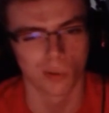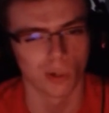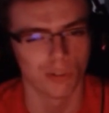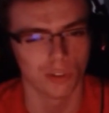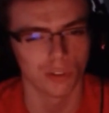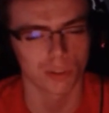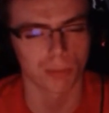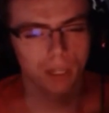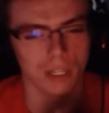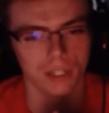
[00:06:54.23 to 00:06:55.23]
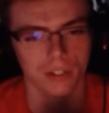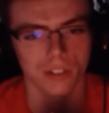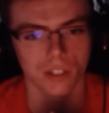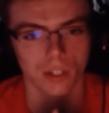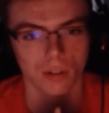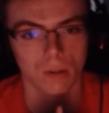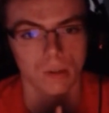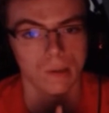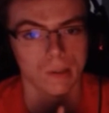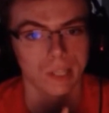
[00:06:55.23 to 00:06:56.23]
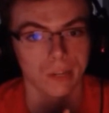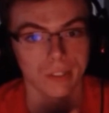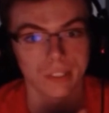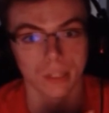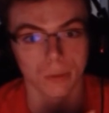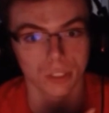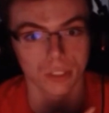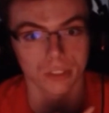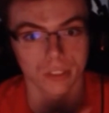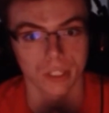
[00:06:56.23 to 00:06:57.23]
12 filters applied here, so can't really tell what she looks